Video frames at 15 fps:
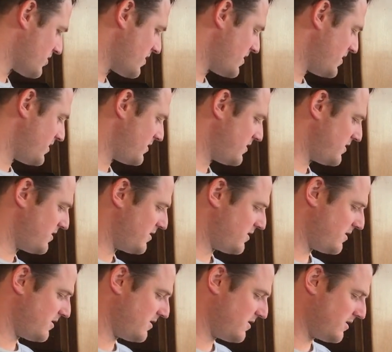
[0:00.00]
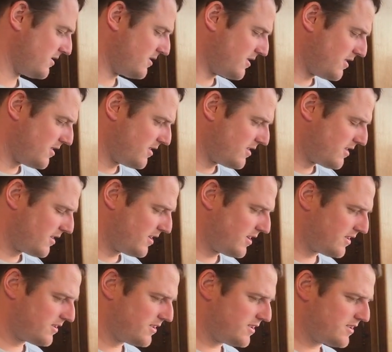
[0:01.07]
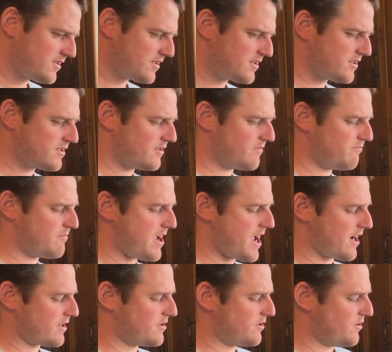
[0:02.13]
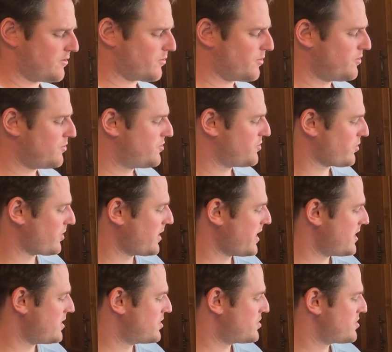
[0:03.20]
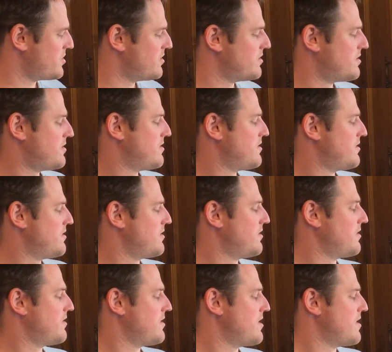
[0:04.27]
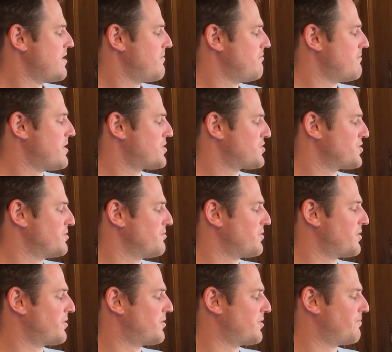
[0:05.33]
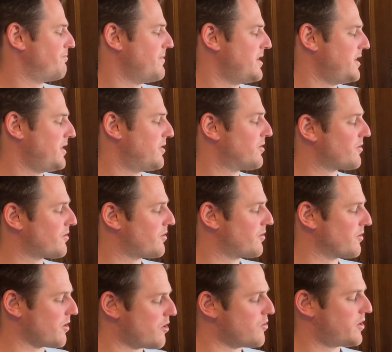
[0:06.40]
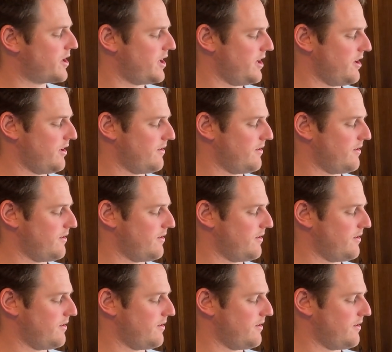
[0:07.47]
and get this back to the roots organic mushroom mini grow kit.